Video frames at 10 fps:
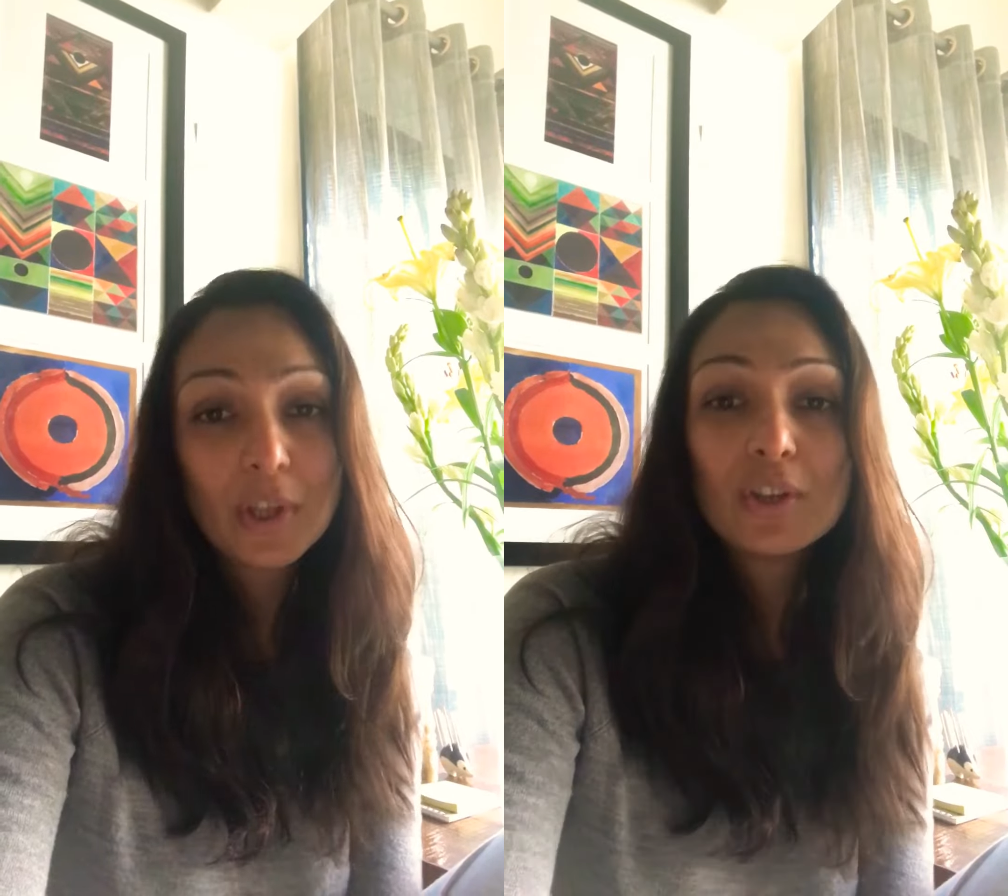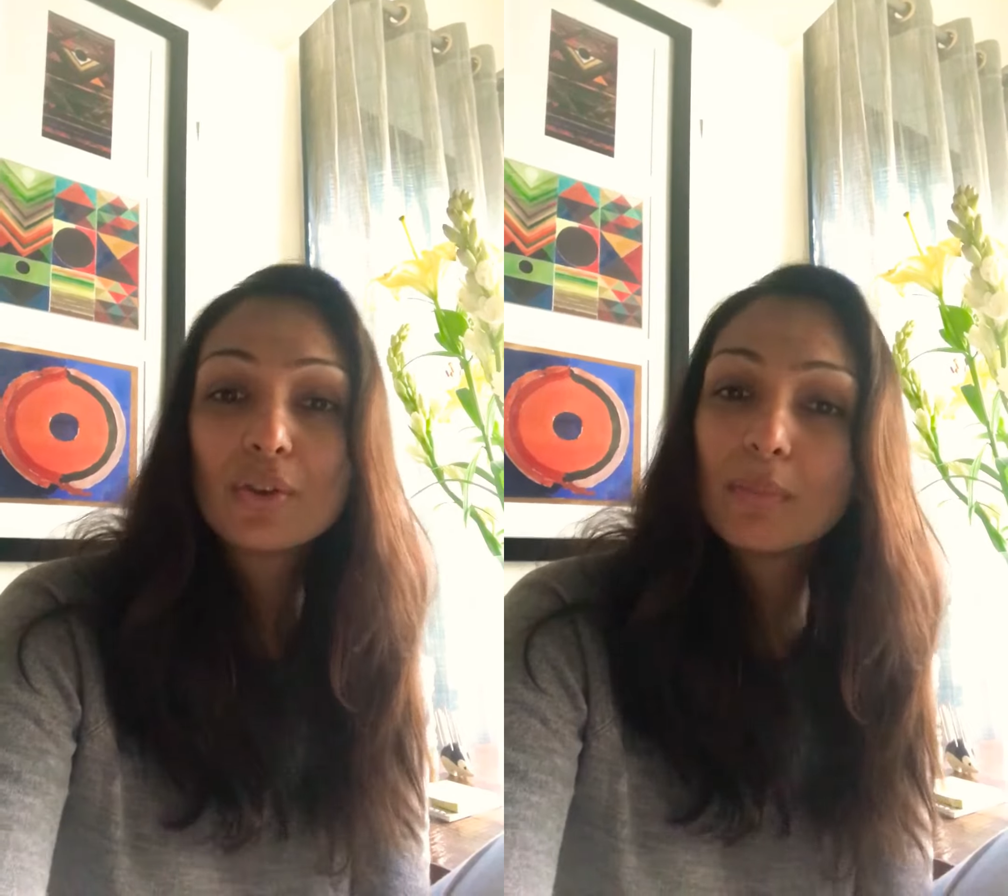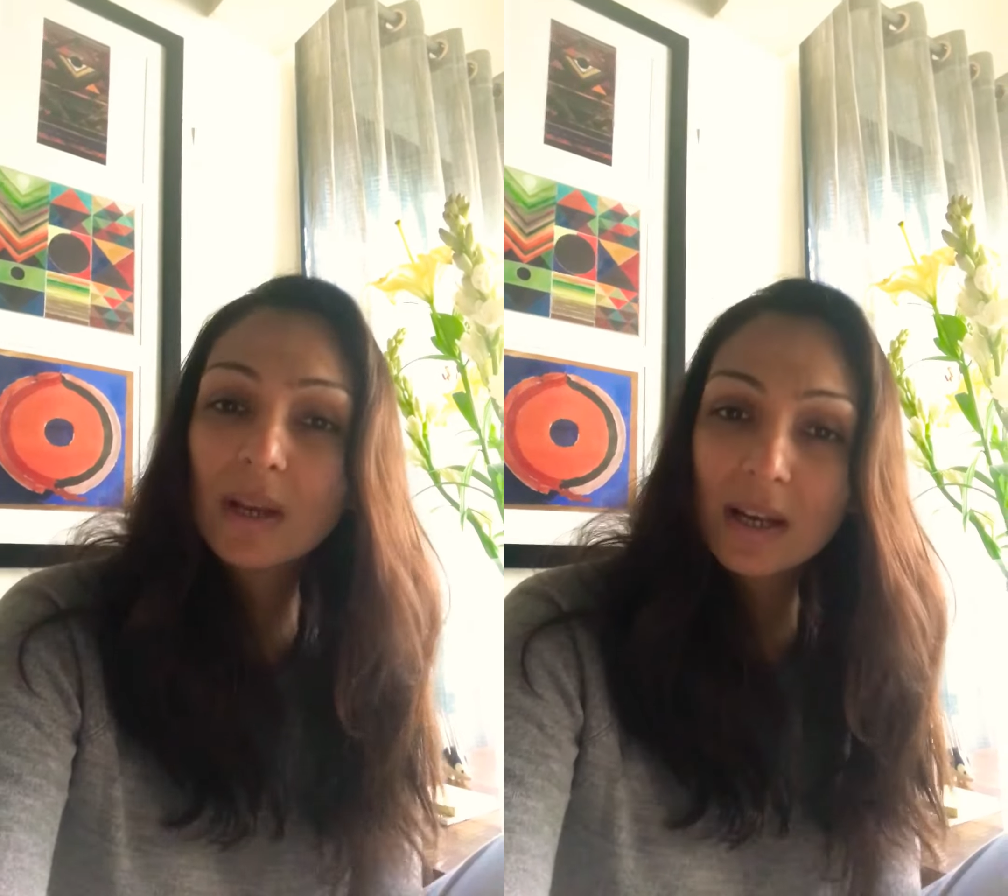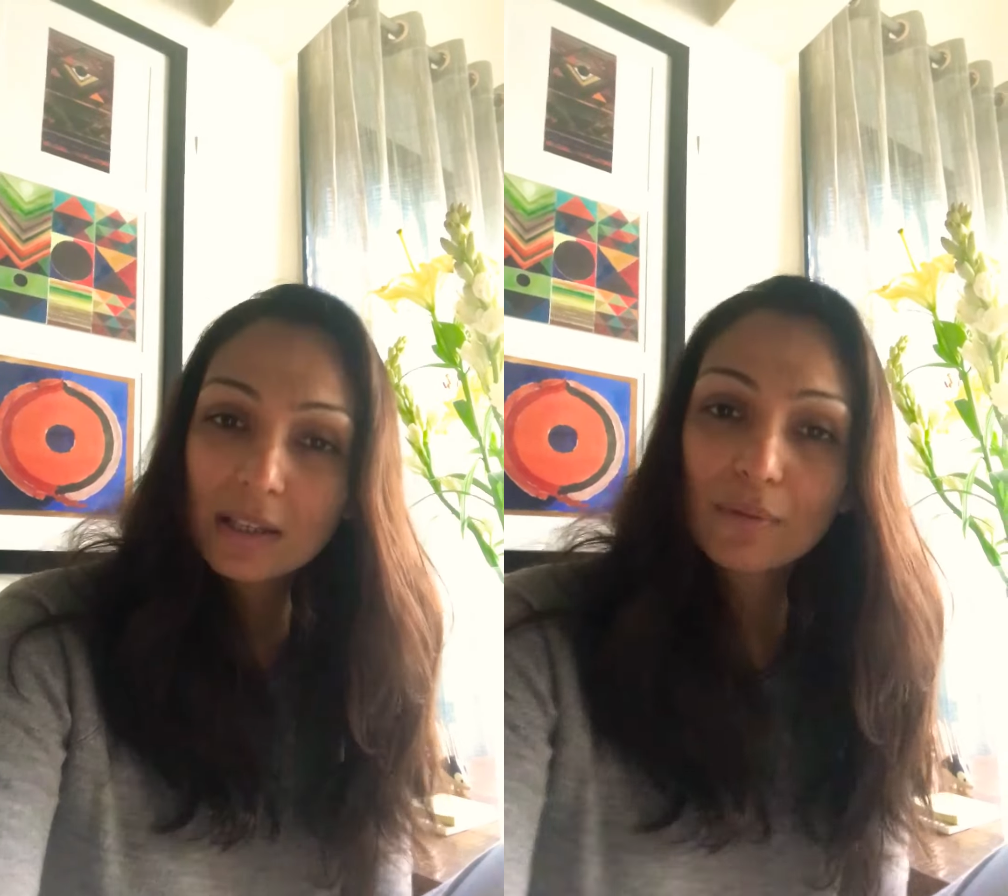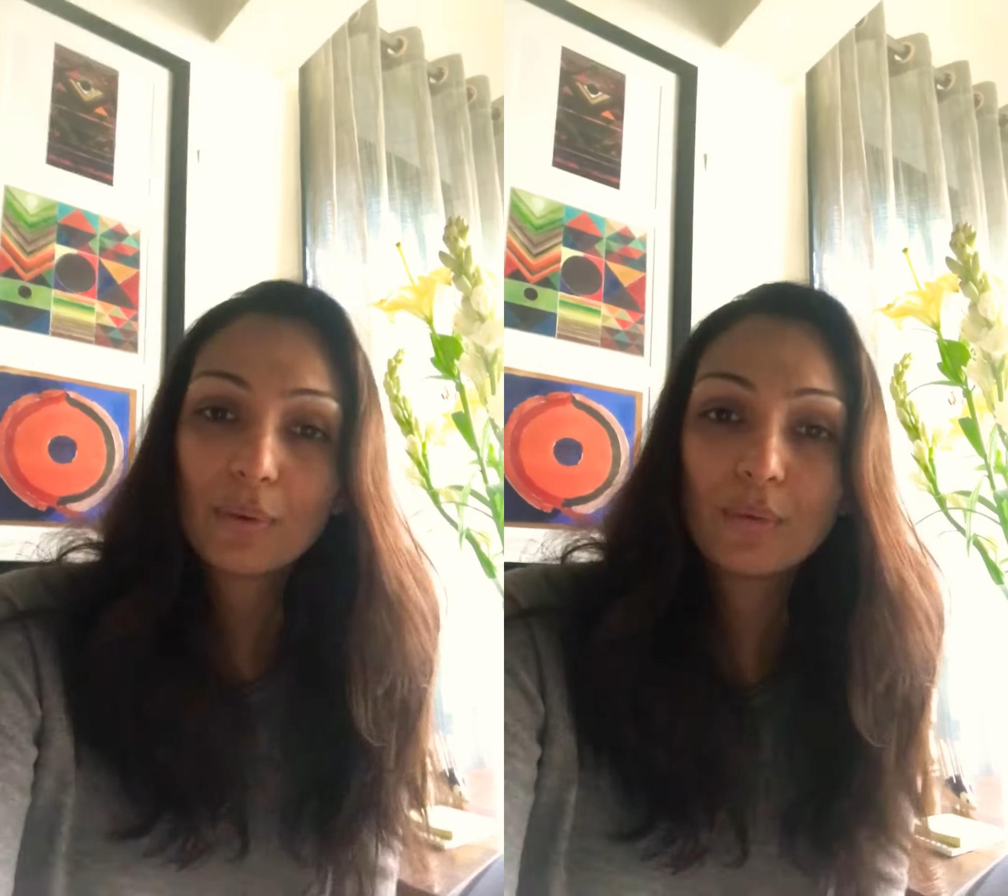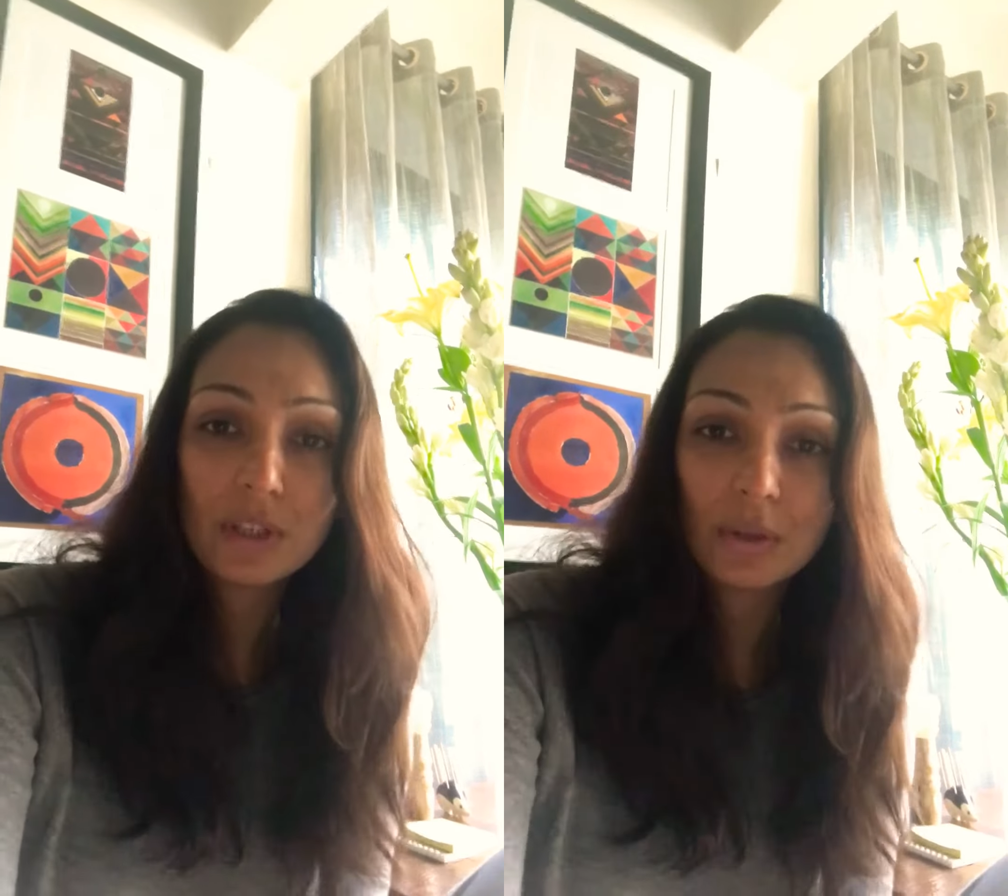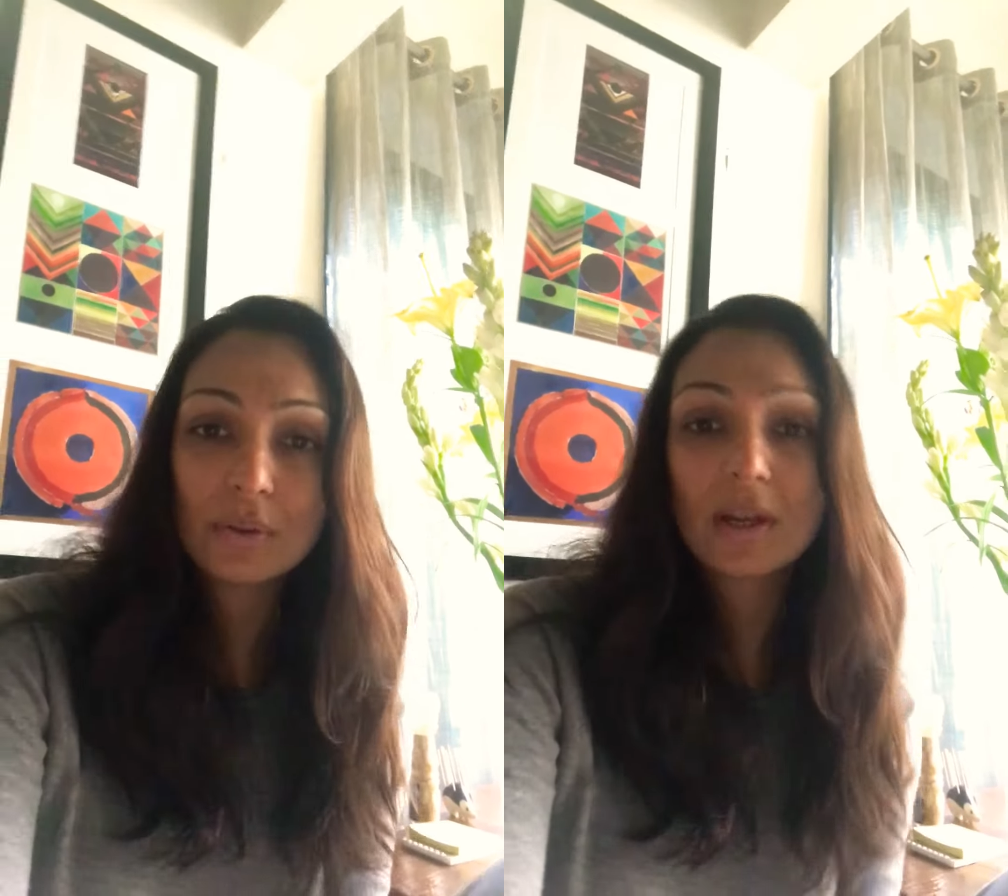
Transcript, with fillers: So in my next few videos,